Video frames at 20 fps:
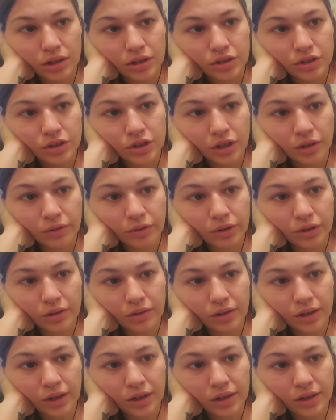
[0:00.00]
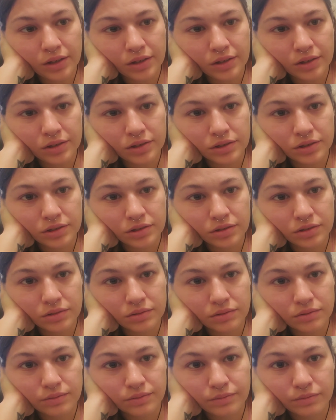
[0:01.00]
share with you guys
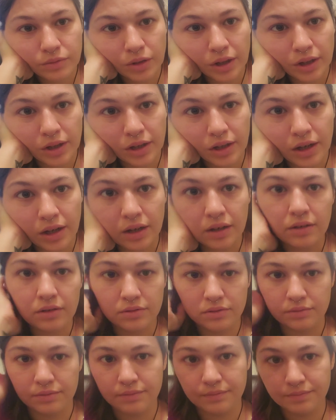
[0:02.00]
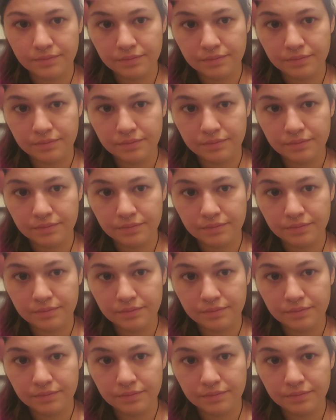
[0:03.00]
right now.